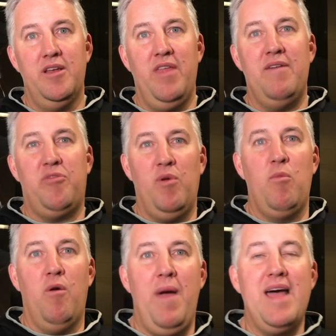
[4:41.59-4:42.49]
You know, they have three
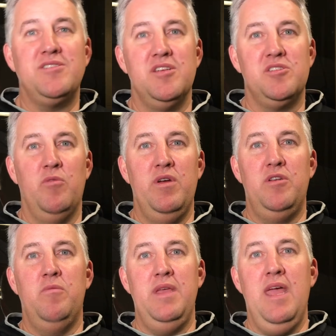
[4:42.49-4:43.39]
more baskets than we
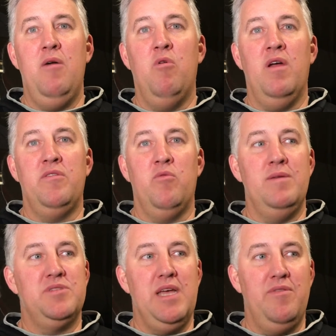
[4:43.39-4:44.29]
do, but yet we're at the
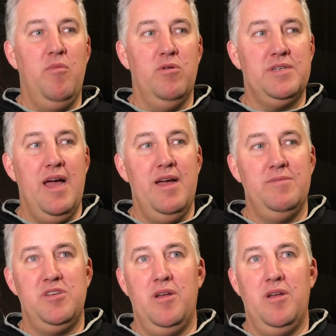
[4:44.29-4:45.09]
rim 7 more times.